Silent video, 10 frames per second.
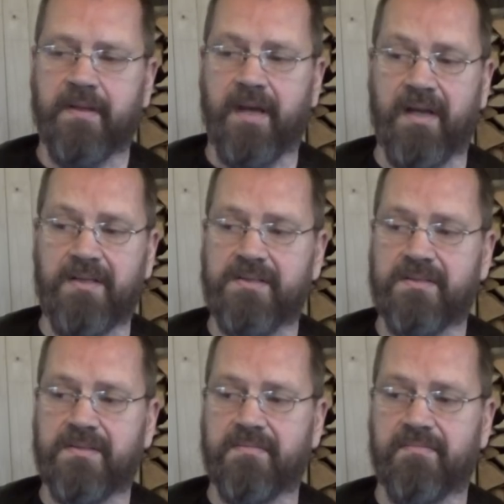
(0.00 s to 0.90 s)
and
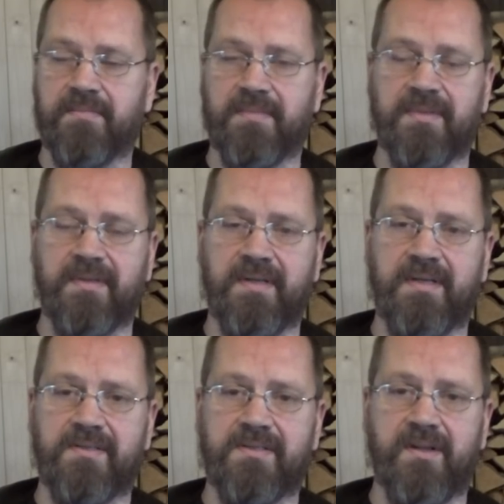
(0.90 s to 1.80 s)
it's
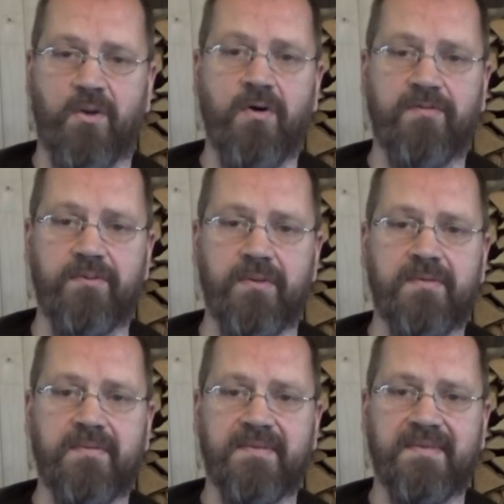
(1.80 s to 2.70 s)
lawful.
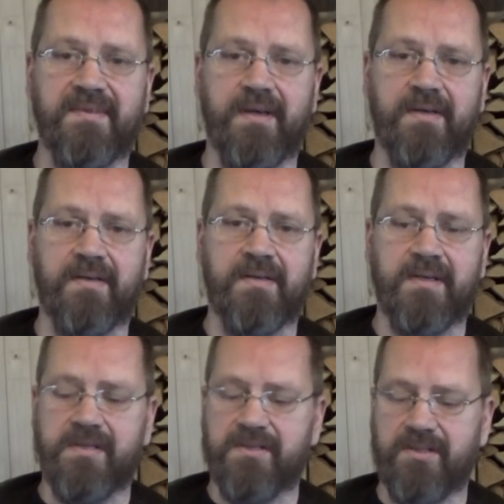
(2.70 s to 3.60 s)
Yeah,
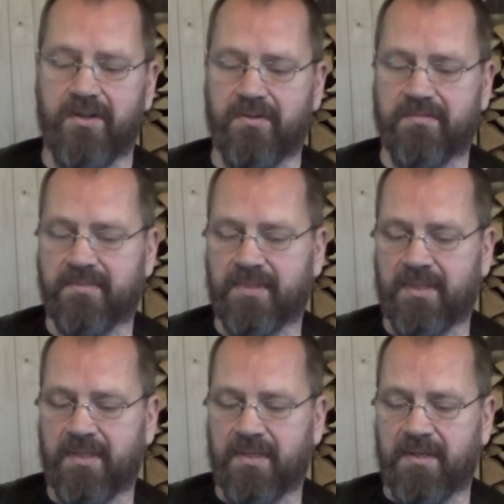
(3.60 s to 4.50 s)
so,
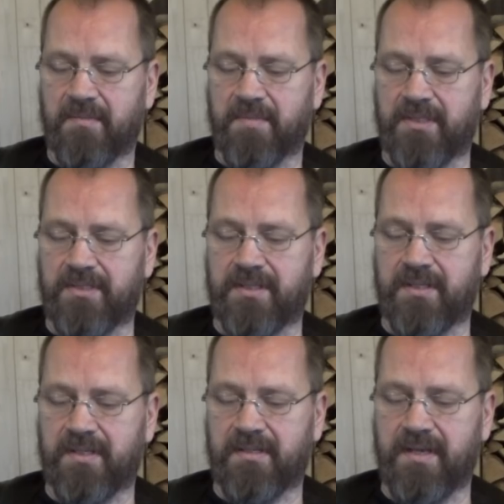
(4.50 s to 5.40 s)
but
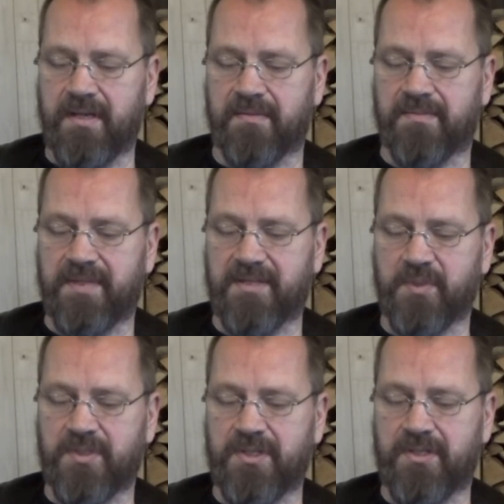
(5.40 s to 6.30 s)
yeah, that's
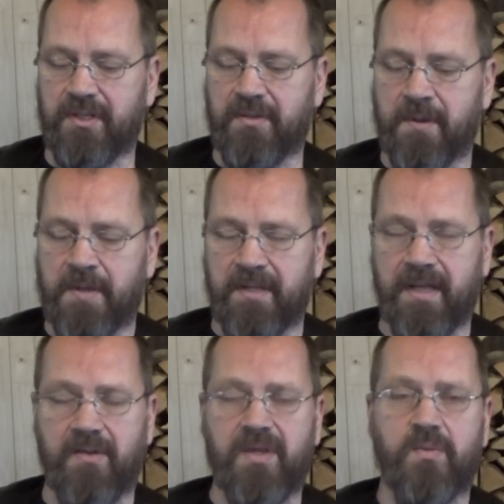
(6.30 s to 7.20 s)
what they did.
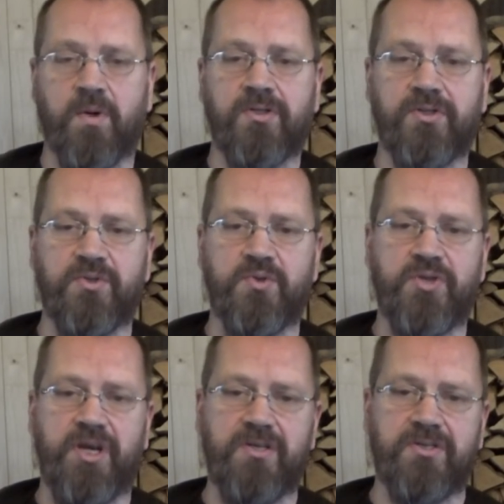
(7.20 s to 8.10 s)
Now they wanted to
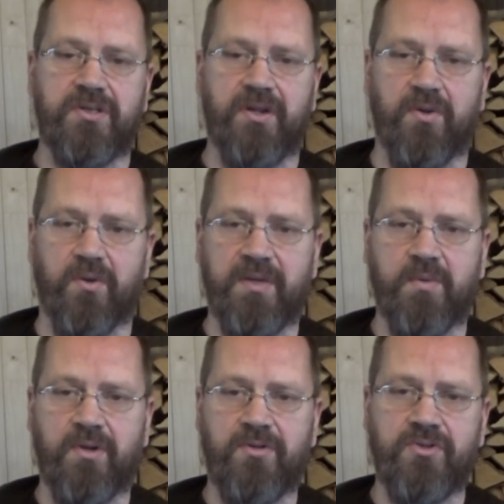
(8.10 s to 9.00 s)
change the law. They
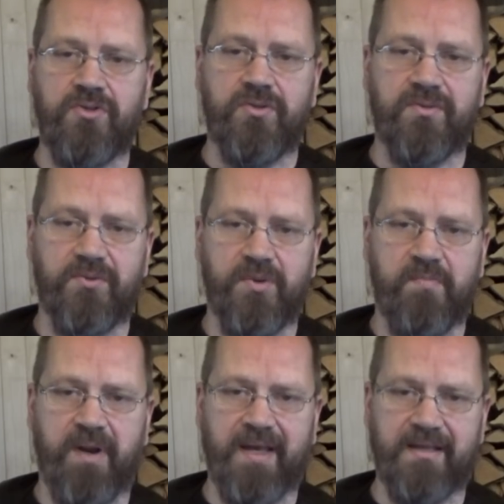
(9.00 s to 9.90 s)
wanted to
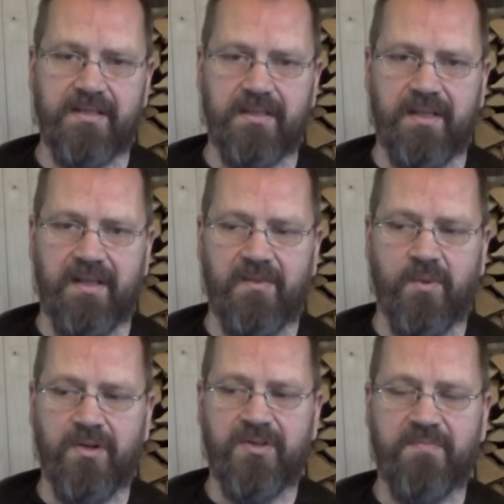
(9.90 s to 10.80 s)
replace it, and they
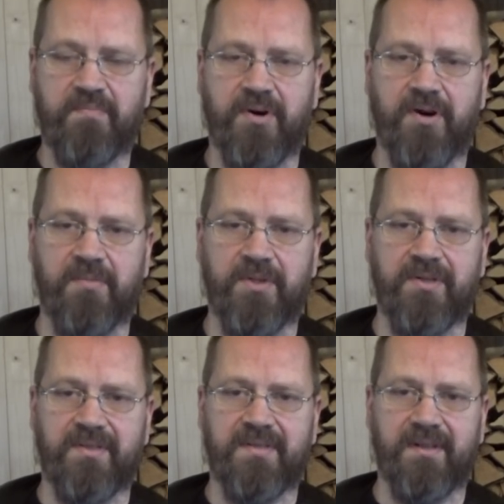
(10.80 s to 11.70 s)
wanted the
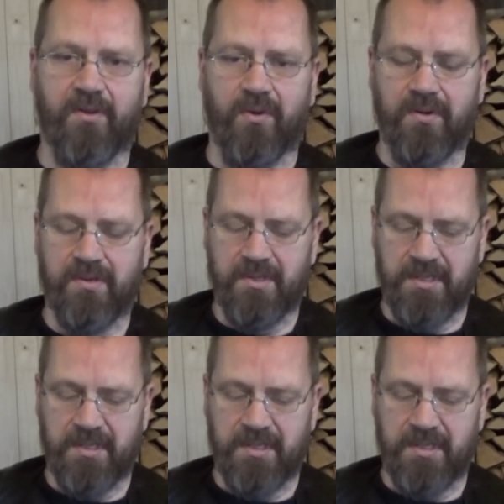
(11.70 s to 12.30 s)
permanent law.